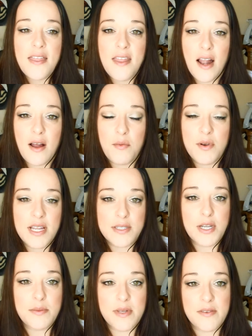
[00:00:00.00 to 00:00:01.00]
that I would
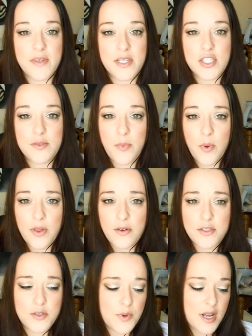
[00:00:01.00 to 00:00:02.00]
end up giving
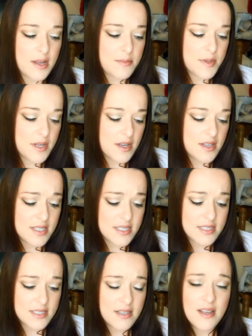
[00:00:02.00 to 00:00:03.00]
spoilers away
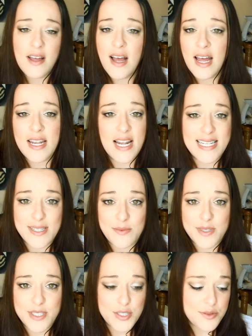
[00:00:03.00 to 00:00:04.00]
because and I
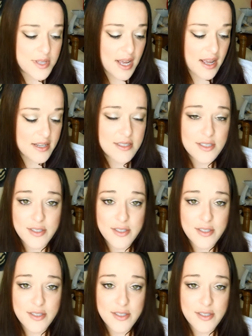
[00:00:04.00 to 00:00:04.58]
didn't want to do that.